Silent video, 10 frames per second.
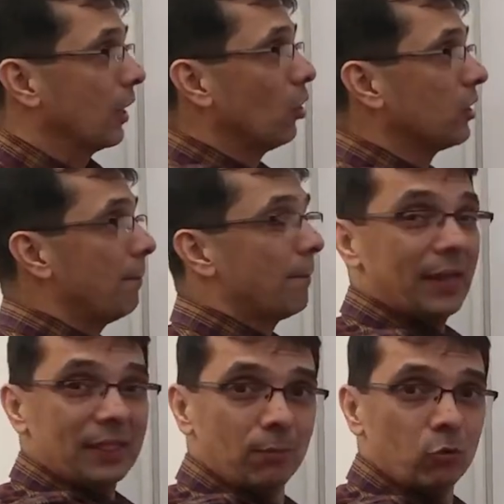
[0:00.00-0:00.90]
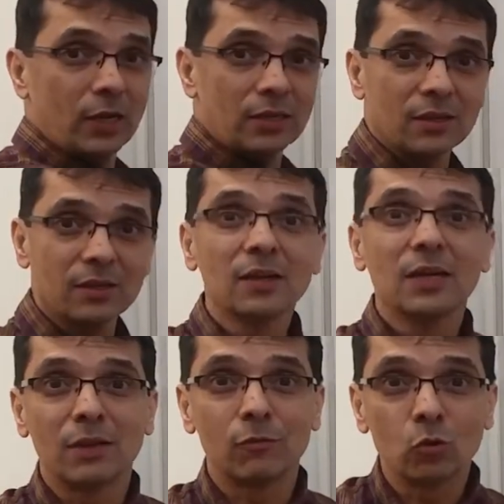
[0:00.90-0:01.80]
Cannot combine them together.
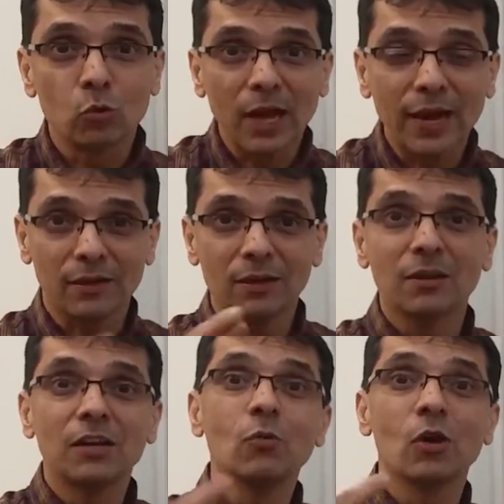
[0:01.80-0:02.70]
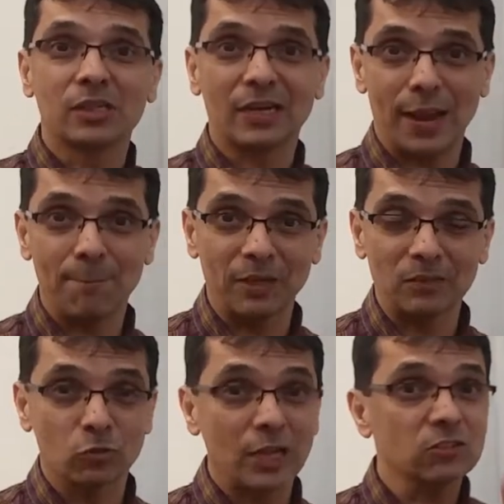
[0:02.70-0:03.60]
If you do that, rework the
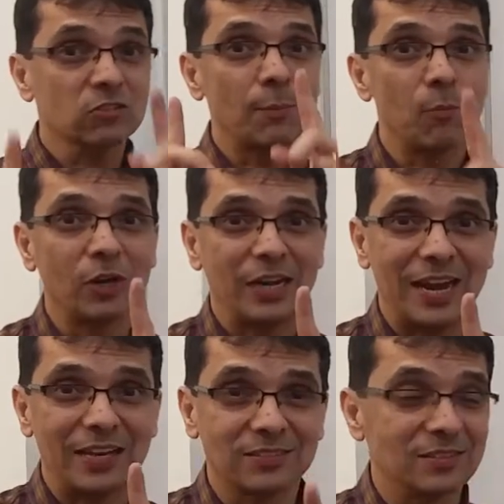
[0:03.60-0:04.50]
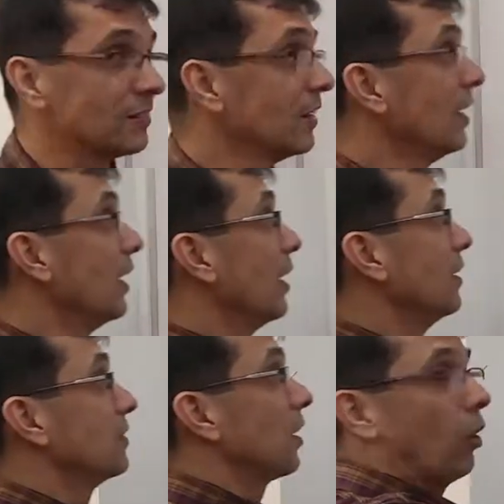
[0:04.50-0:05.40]
campaign. So that's number one analysis.
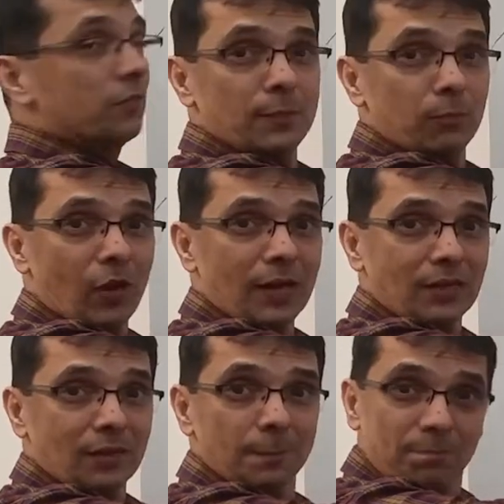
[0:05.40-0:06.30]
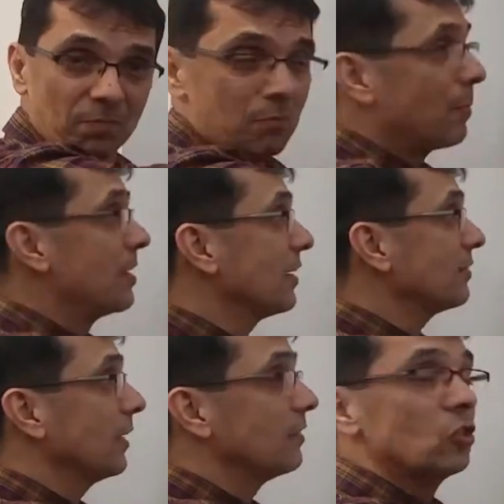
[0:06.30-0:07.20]
Is the concept right? Maybe
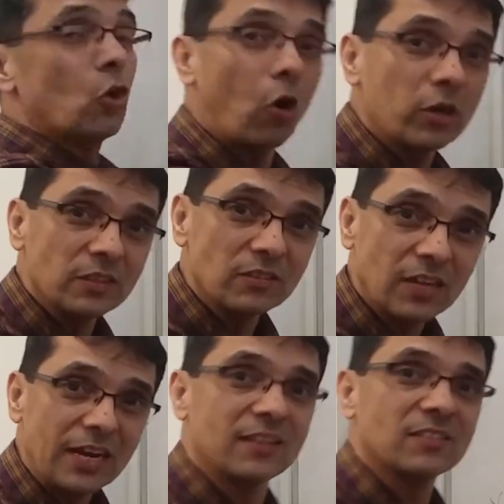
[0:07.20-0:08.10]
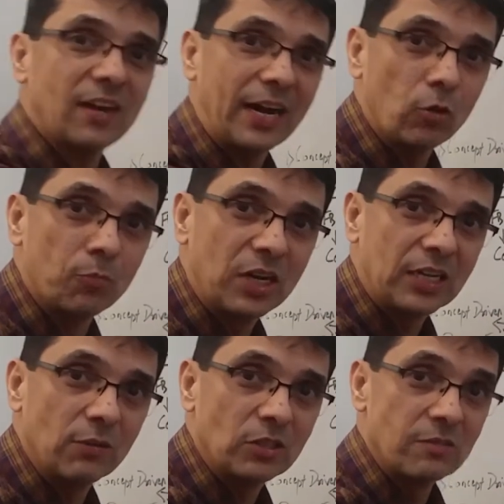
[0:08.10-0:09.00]
yes. Is the audience right and is the right
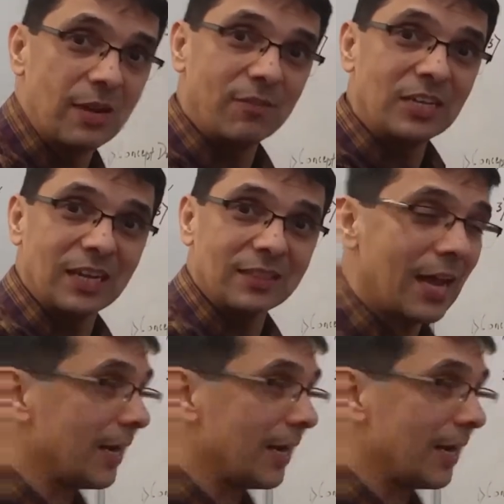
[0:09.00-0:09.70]
objective achieved? Having done